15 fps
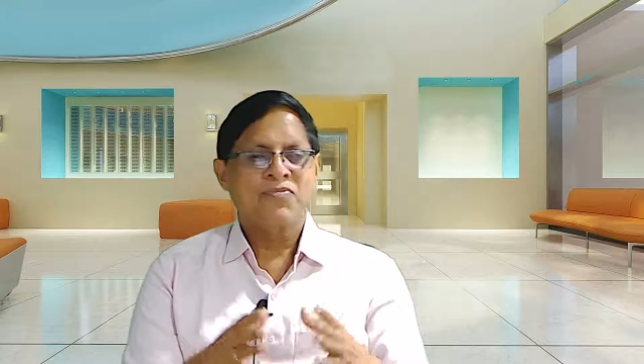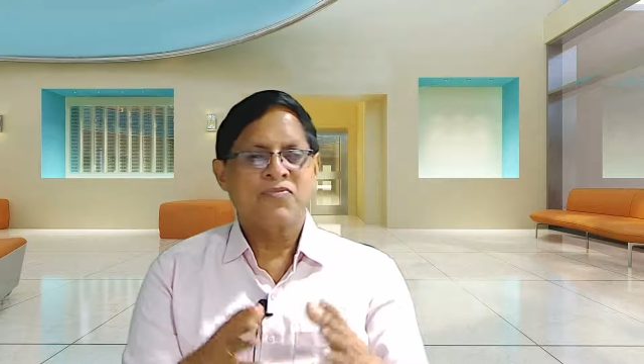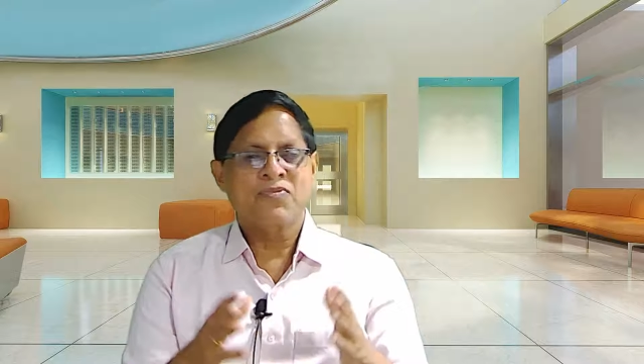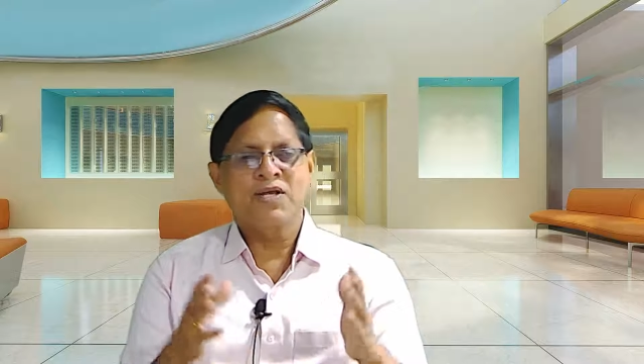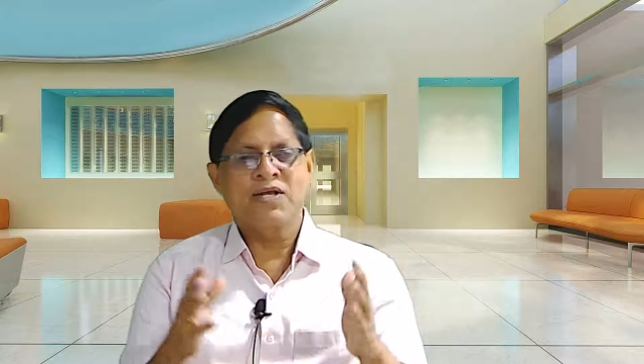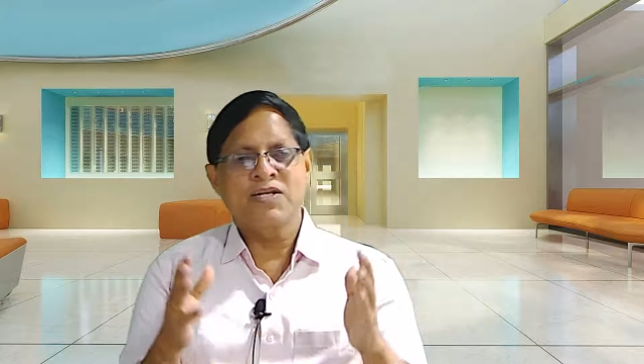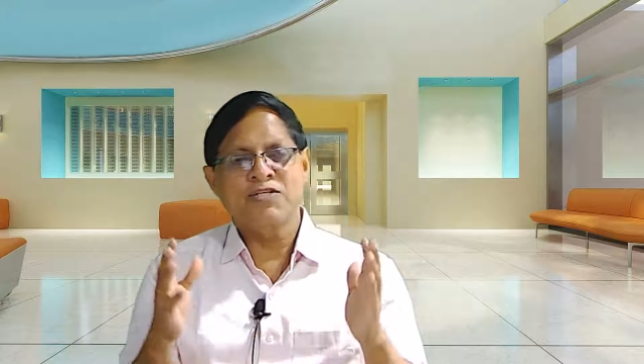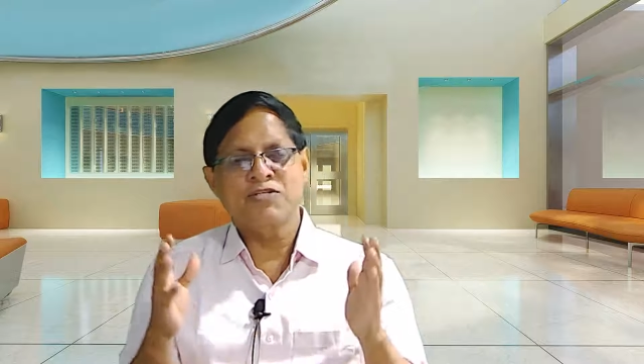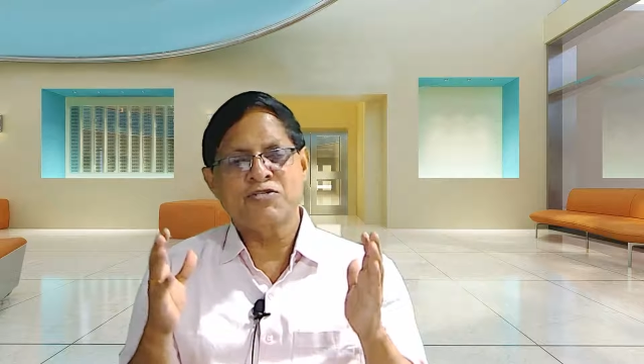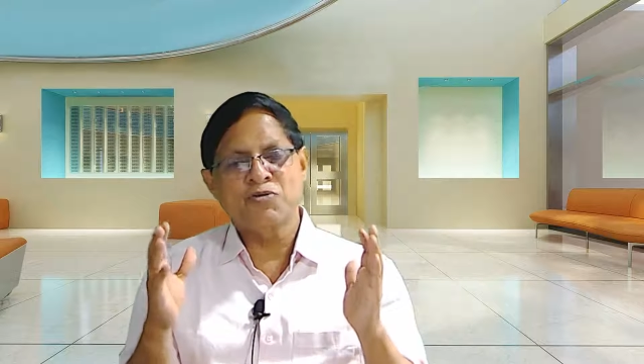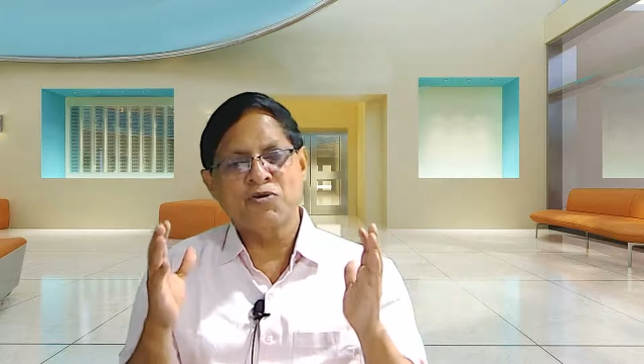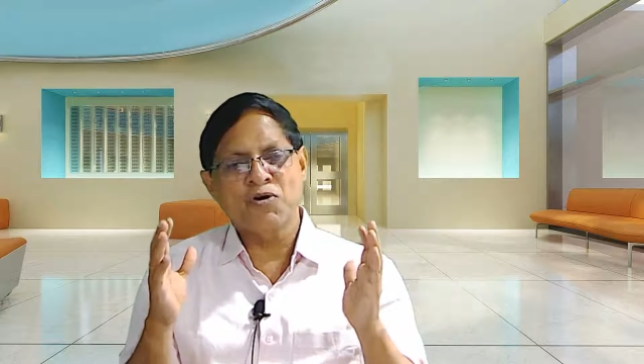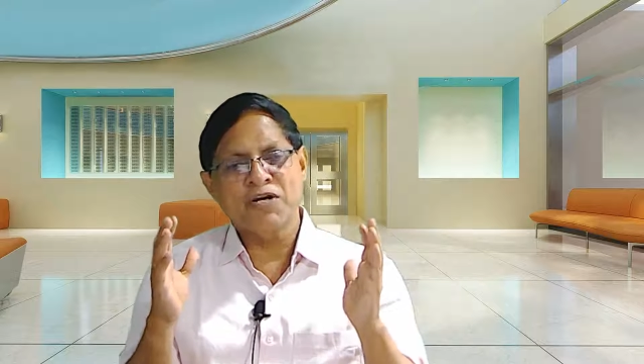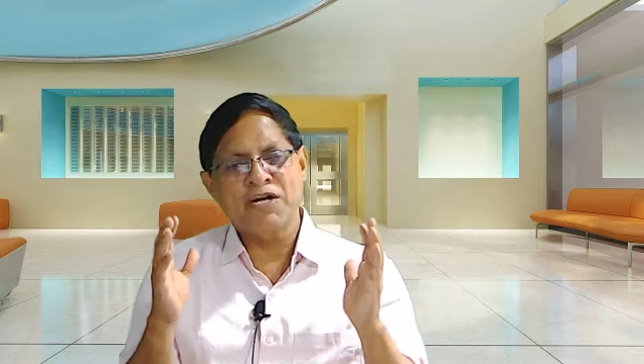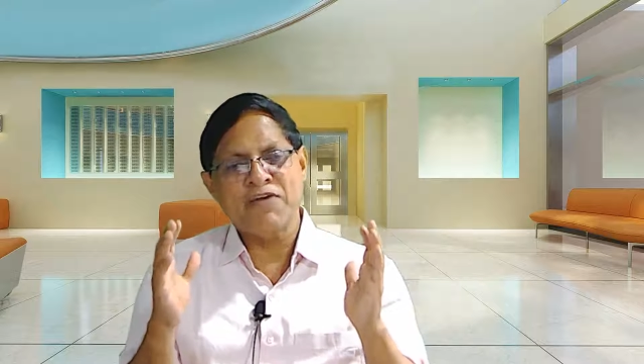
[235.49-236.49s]
there is
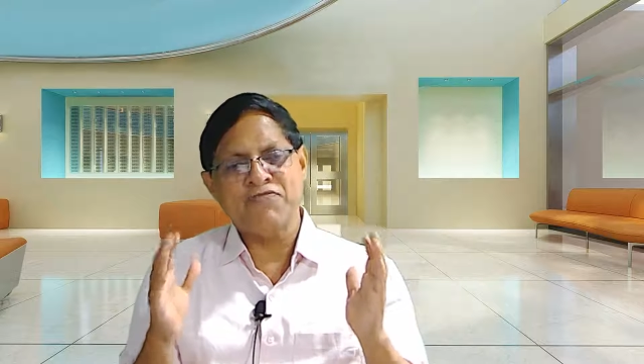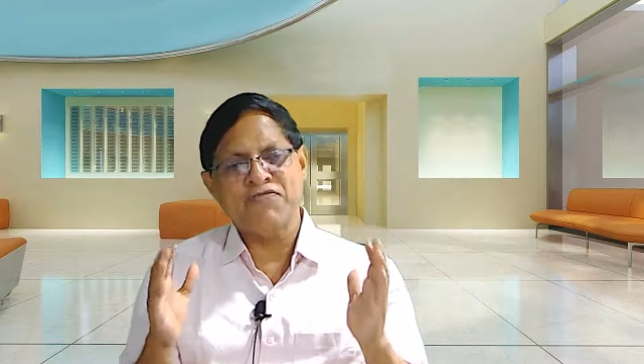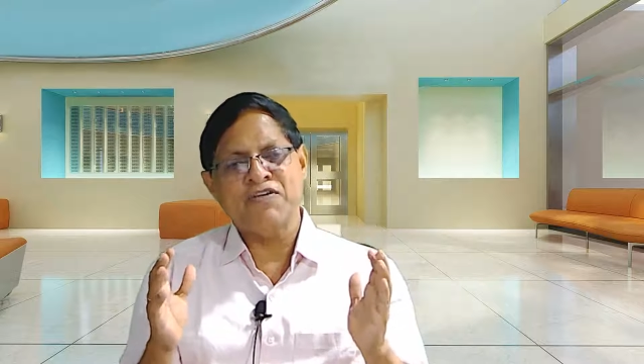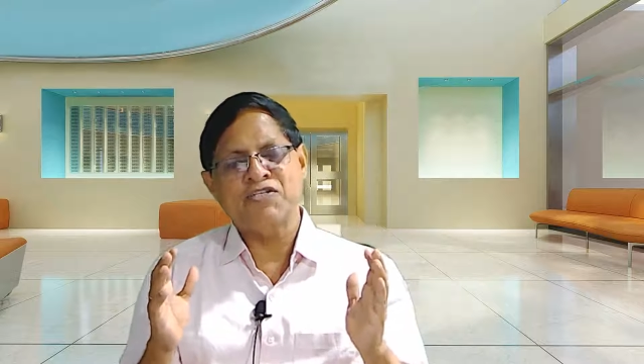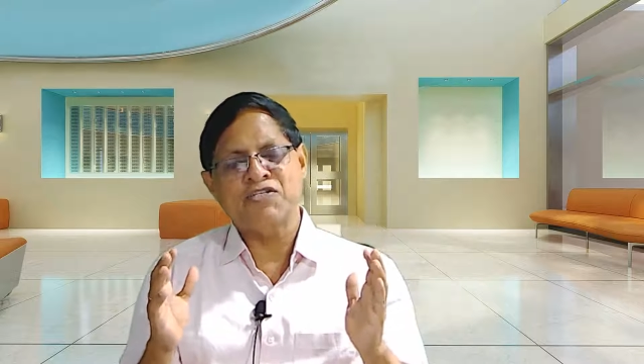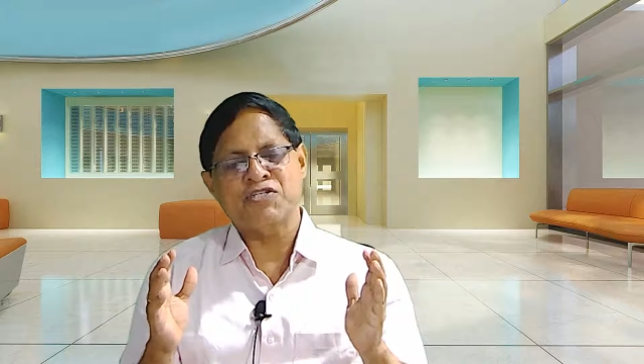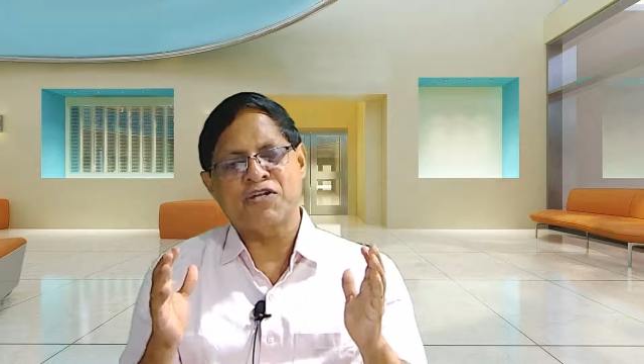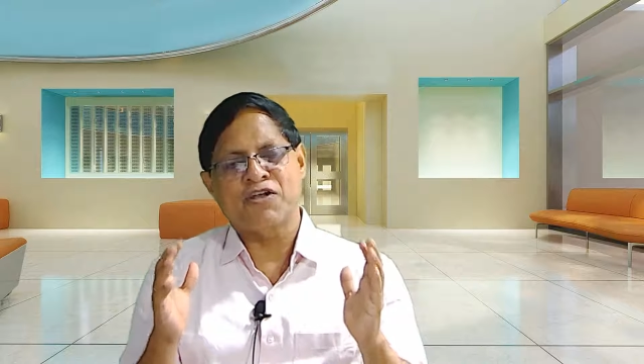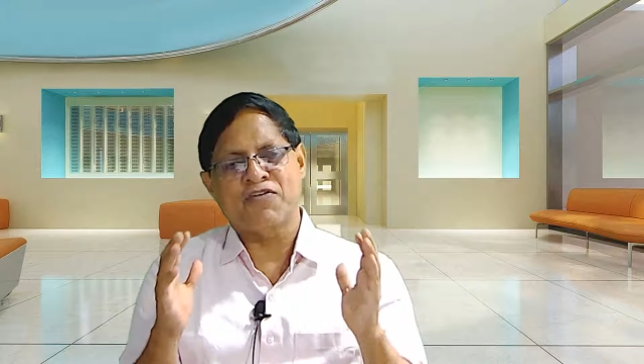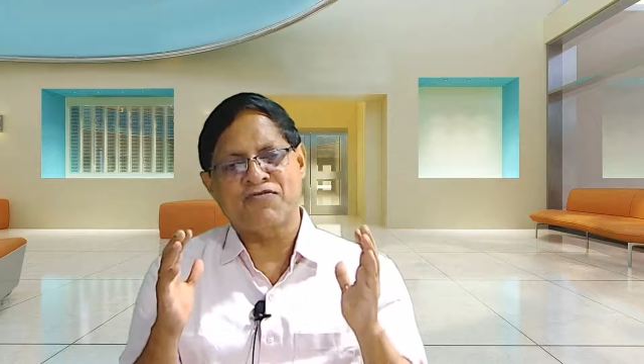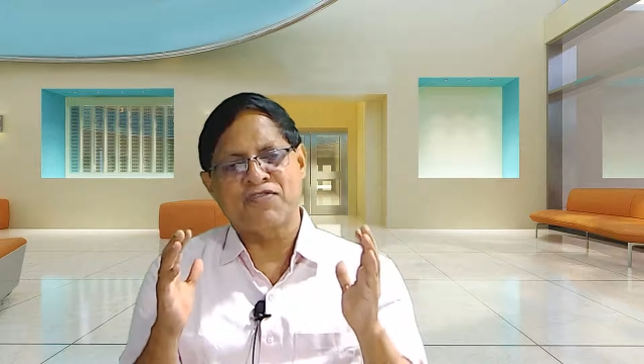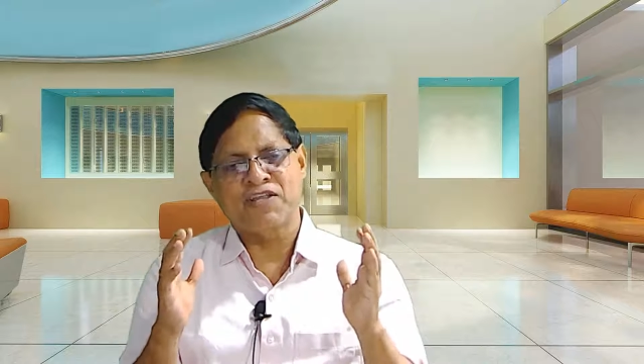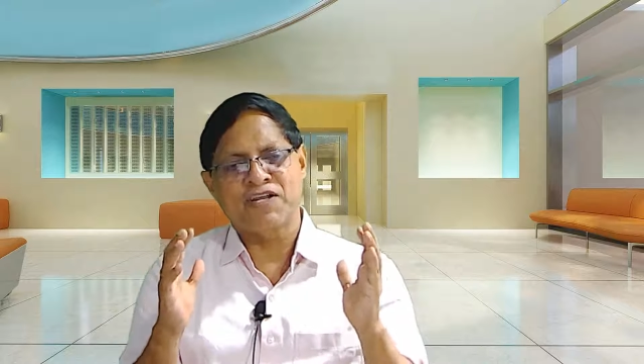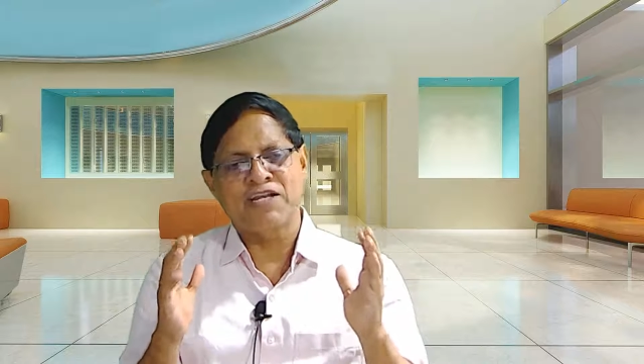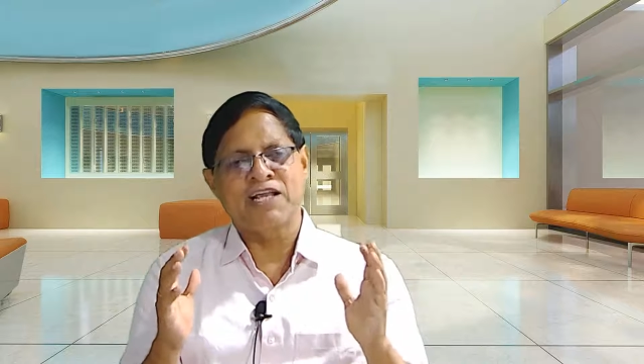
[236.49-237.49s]
no definition of
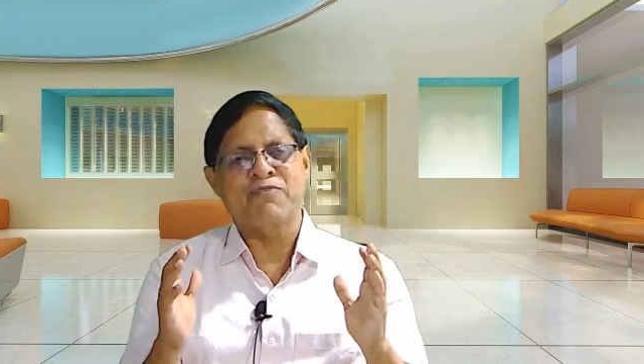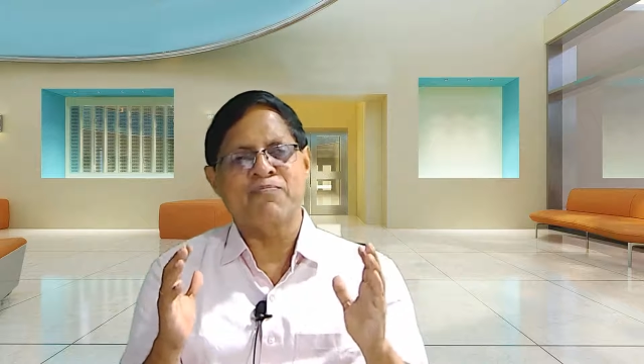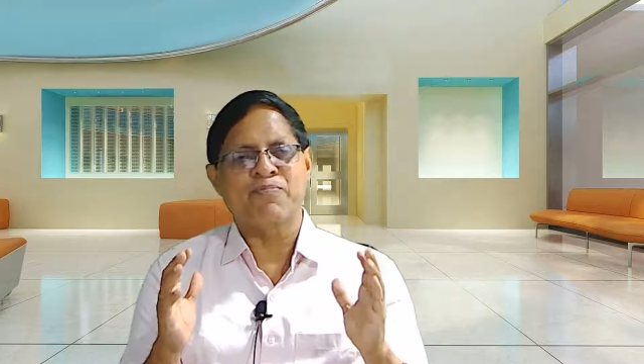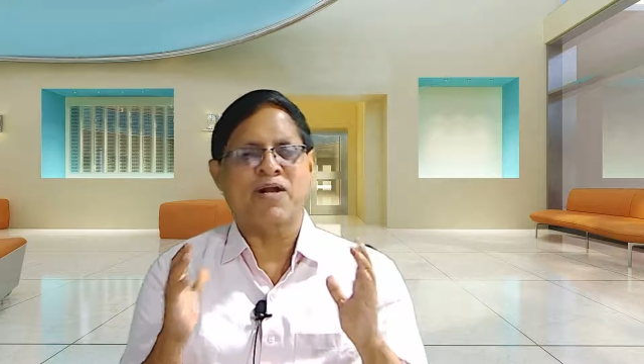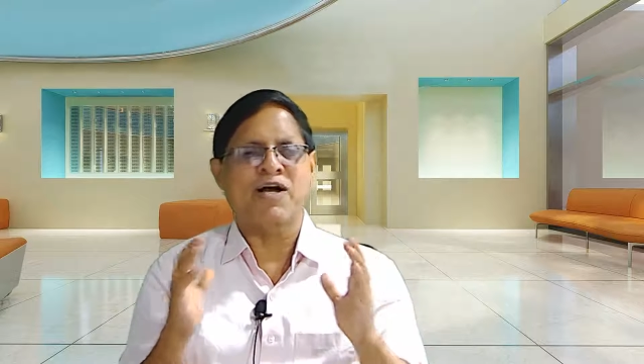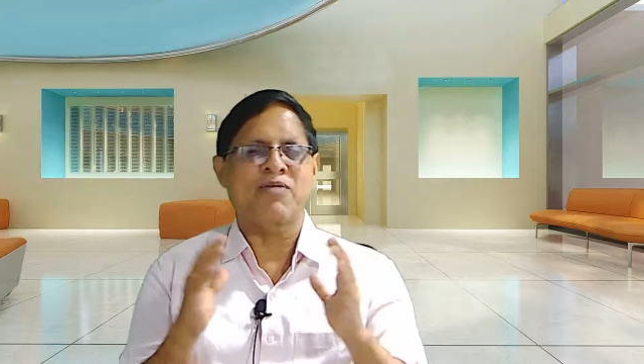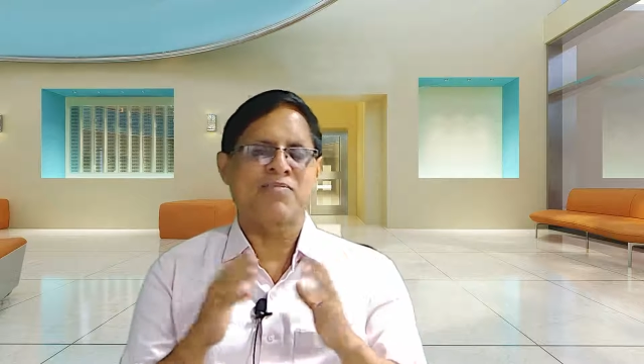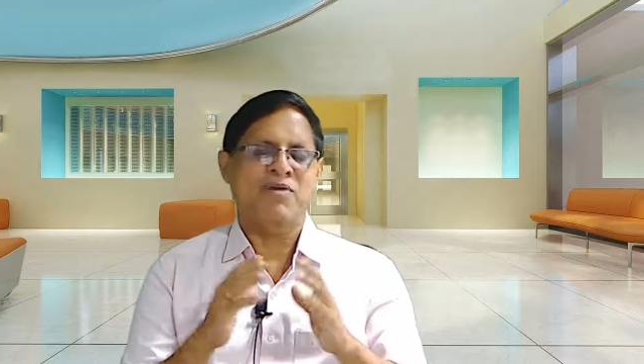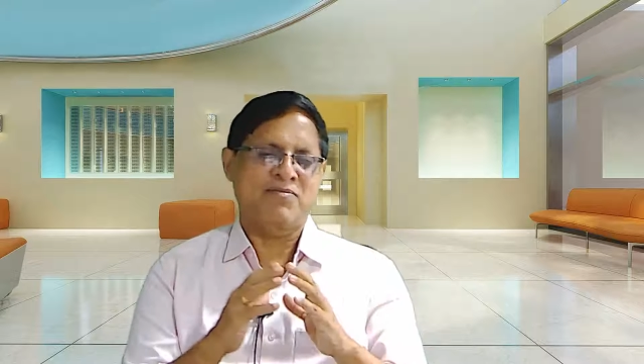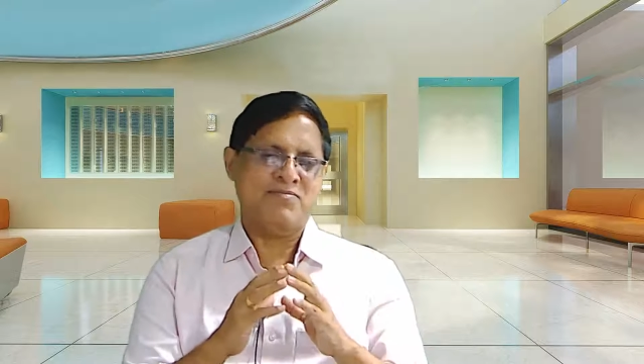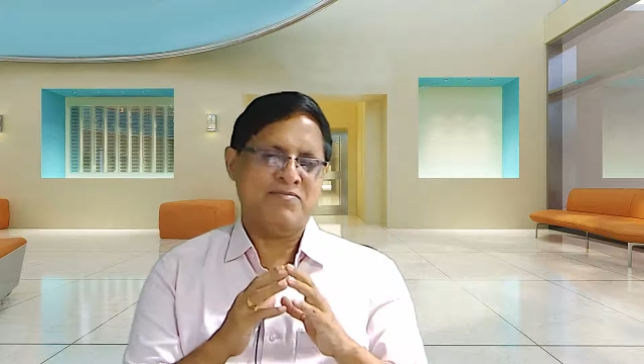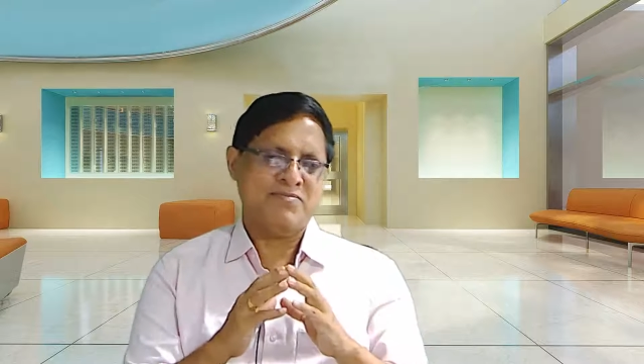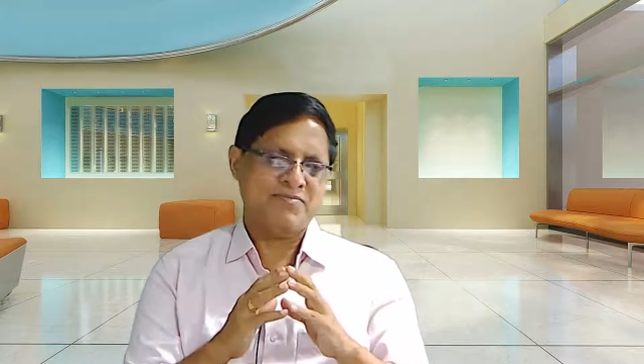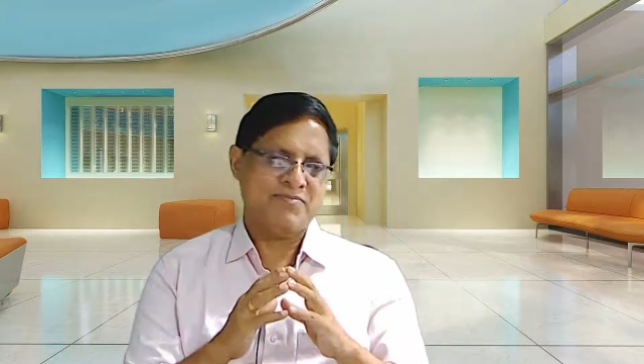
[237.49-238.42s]
the real problem.